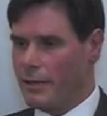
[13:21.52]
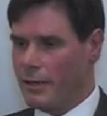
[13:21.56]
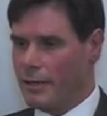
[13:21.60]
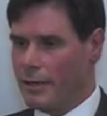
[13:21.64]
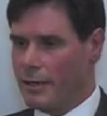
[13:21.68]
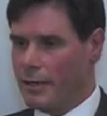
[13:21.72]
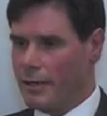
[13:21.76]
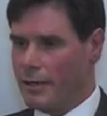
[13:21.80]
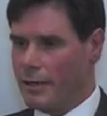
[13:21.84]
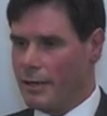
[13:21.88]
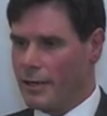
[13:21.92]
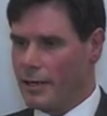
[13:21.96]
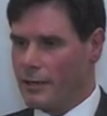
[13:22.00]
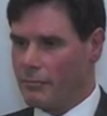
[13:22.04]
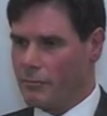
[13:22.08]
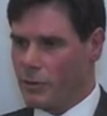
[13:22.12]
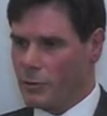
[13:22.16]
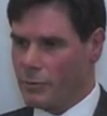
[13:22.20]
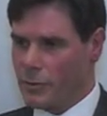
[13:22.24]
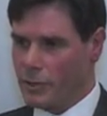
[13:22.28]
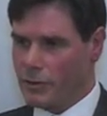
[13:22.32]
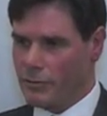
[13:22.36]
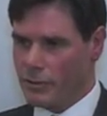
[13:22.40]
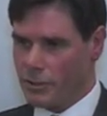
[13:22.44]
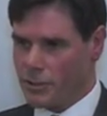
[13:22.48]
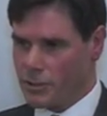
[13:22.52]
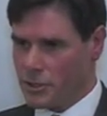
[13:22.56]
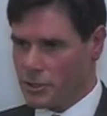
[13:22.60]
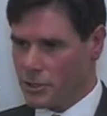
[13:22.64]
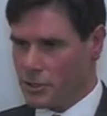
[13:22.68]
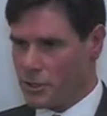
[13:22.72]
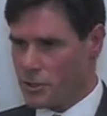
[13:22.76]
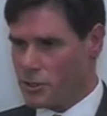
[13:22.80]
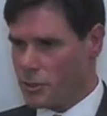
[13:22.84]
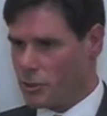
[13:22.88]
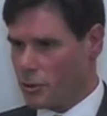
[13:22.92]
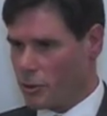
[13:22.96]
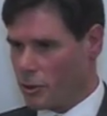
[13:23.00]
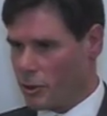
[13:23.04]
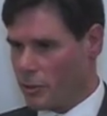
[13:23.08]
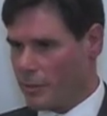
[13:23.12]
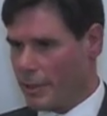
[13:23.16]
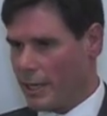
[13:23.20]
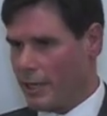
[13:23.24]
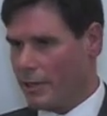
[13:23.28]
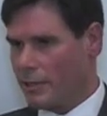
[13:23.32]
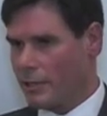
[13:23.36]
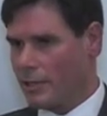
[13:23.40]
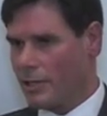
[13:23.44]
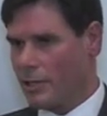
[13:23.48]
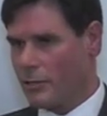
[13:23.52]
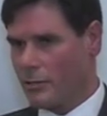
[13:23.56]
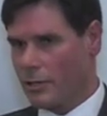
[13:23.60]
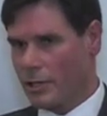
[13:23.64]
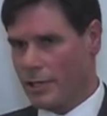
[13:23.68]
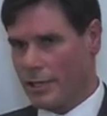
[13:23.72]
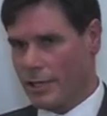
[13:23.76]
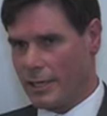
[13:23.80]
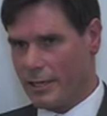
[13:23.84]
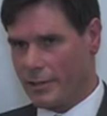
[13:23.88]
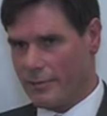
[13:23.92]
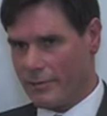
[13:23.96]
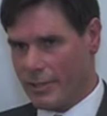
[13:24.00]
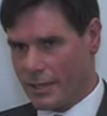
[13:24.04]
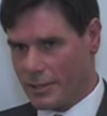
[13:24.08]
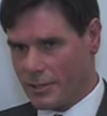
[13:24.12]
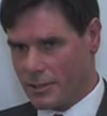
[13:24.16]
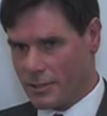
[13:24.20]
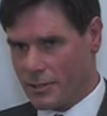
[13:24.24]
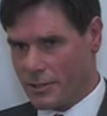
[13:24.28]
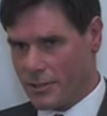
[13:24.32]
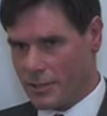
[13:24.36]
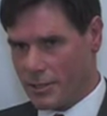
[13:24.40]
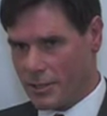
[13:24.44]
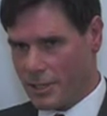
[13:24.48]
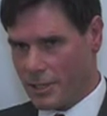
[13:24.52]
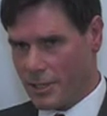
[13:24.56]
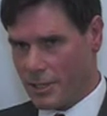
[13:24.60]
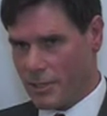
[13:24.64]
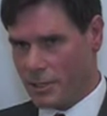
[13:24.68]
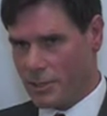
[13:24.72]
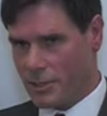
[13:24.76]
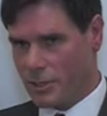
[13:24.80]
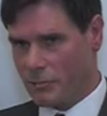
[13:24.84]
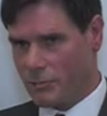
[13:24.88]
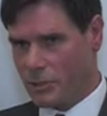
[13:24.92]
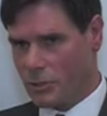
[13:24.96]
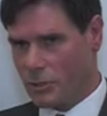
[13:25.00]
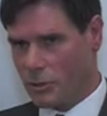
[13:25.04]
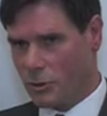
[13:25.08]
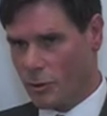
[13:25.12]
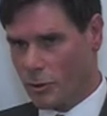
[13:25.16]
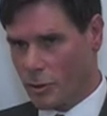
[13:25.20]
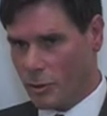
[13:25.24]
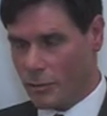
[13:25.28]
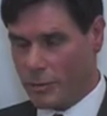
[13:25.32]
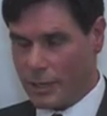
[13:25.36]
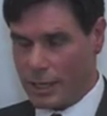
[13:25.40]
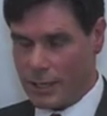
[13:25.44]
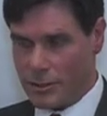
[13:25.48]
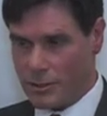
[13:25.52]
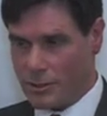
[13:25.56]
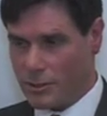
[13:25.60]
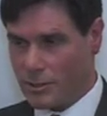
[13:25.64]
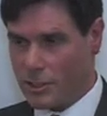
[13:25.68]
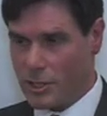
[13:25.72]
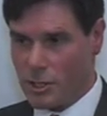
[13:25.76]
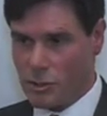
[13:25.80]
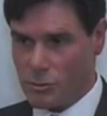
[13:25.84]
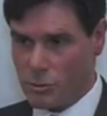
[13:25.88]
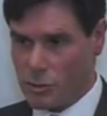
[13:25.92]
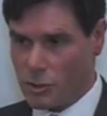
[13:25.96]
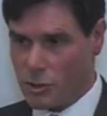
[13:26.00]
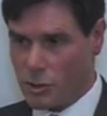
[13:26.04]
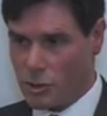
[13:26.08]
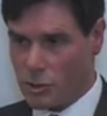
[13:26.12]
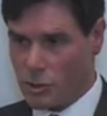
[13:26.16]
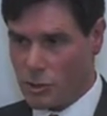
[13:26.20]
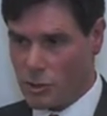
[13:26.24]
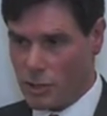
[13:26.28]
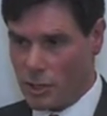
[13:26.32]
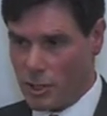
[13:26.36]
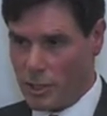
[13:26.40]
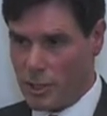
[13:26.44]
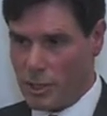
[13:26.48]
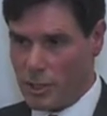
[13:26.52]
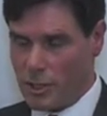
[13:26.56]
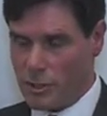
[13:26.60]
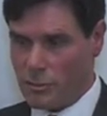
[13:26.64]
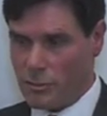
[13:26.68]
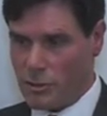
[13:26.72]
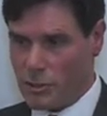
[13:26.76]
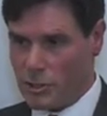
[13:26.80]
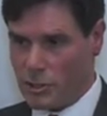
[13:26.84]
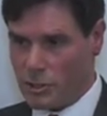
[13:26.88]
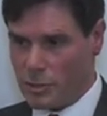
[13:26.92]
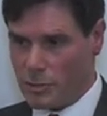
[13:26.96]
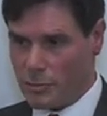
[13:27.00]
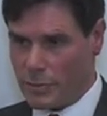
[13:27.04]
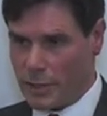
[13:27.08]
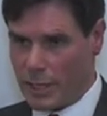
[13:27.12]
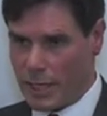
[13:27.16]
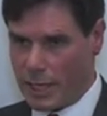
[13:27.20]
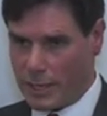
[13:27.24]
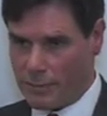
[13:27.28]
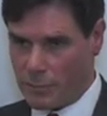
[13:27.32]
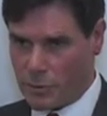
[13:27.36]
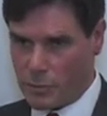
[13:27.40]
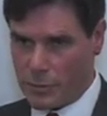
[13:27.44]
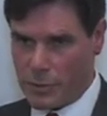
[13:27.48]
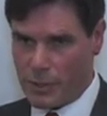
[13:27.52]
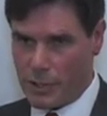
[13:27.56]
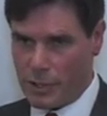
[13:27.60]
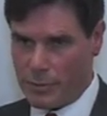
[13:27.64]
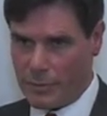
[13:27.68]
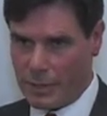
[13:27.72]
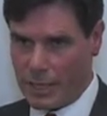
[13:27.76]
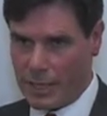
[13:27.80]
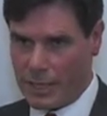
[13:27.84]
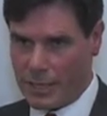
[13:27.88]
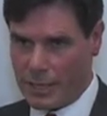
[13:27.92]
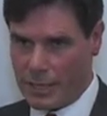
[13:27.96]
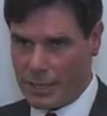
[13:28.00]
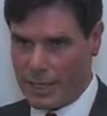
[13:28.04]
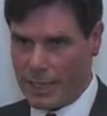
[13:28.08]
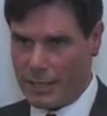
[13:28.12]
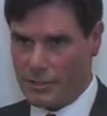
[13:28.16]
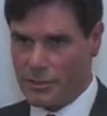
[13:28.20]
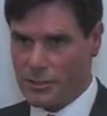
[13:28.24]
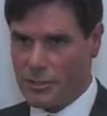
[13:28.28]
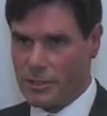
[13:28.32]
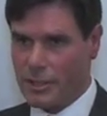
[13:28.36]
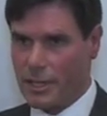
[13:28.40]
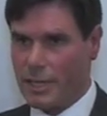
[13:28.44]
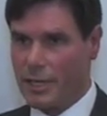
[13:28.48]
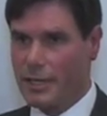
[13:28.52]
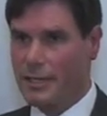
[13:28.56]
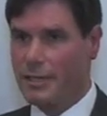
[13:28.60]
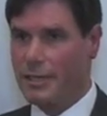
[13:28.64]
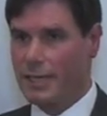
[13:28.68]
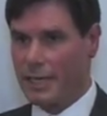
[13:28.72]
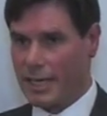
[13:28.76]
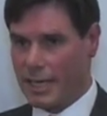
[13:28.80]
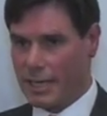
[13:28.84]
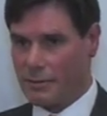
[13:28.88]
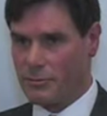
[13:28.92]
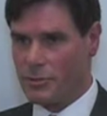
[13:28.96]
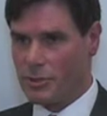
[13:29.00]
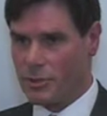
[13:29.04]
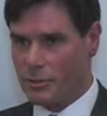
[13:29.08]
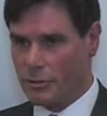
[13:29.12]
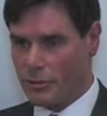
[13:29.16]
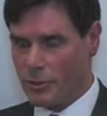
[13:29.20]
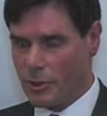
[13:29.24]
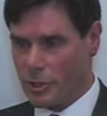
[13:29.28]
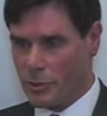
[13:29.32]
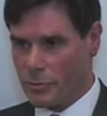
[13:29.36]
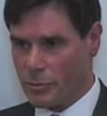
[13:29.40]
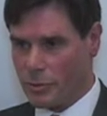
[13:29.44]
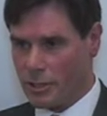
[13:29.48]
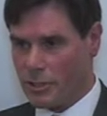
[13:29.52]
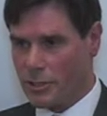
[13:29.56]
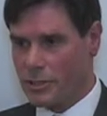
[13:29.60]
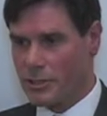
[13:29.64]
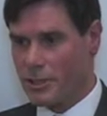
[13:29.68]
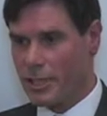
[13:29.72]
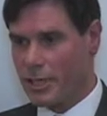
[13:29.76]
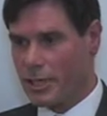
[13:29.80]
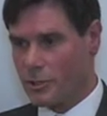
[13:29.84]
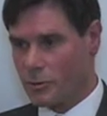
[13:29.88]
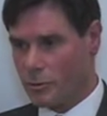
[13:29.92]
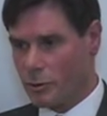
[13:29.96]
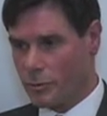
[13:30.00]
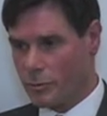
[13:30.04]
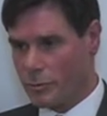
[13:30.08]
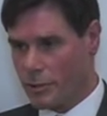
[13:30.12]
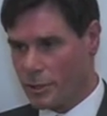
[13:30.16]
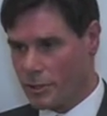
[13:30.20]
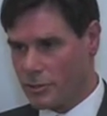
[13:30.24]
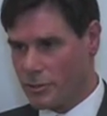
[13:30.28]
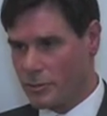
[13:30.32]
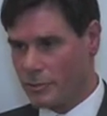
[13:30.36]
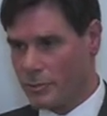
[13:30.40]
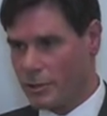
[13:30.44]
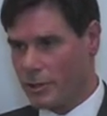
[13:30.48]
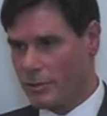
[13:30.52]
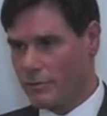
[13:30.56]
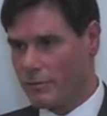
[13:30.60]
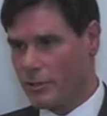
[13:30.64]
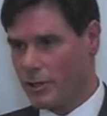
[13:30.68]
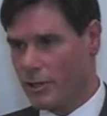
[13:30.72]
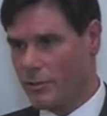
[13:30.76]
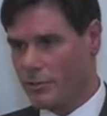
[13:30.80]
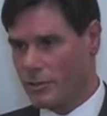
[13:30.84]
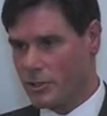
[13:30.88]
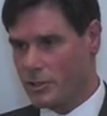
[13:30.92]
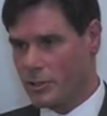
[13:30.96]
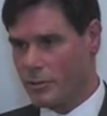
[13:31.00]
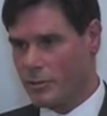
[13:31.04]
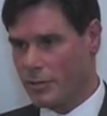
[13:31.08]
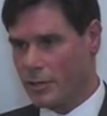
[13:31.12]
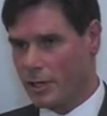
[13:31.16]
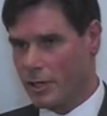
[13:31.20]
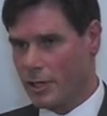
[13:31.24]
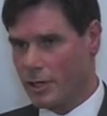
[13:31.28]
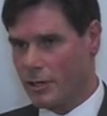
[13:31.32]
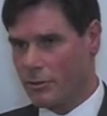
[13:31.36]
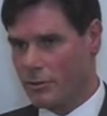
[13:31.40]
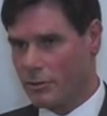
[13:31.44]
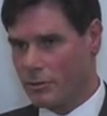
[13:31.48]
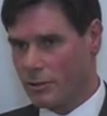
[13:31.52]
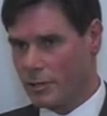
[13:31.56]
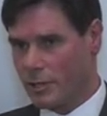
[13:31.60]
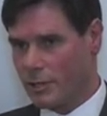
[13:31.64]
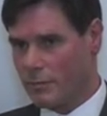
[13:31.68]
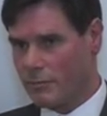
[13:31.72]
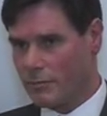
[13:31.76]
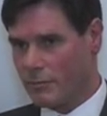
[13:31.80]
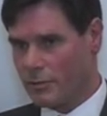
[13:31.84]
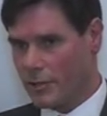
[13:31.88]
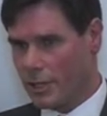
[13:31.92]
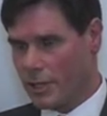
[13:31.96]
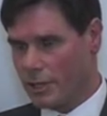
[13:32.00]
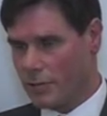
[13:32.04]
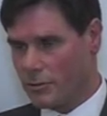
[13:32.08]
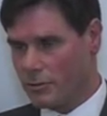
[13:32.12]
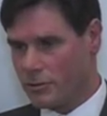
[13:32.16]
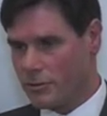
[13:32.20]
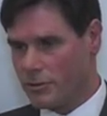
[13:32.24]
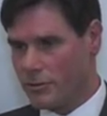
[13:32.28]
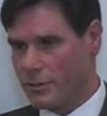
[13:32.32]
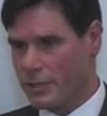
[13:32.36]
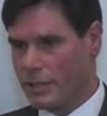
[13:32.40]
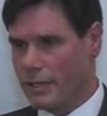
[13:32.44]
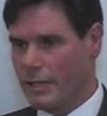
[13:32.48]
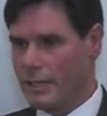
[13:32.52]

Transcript: If we move on to just talk about locally advanced disease, then we're talking about disease which has perhaps permeated outside the capsule of the prostate or possibly involving some of the local lymph nodes.